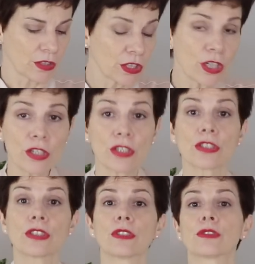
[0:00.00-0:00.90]

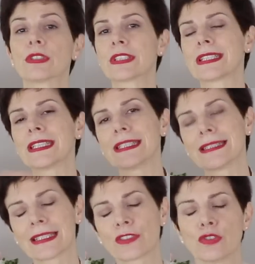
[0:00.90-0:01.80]
colors to stay in
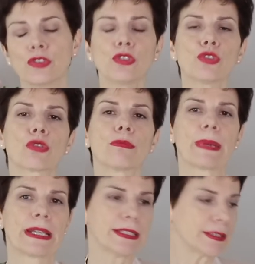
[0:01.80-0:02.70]
that neutral
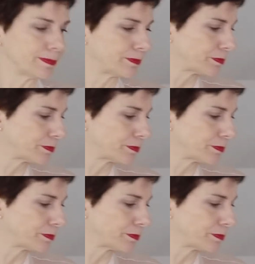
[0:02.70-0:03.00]
palette,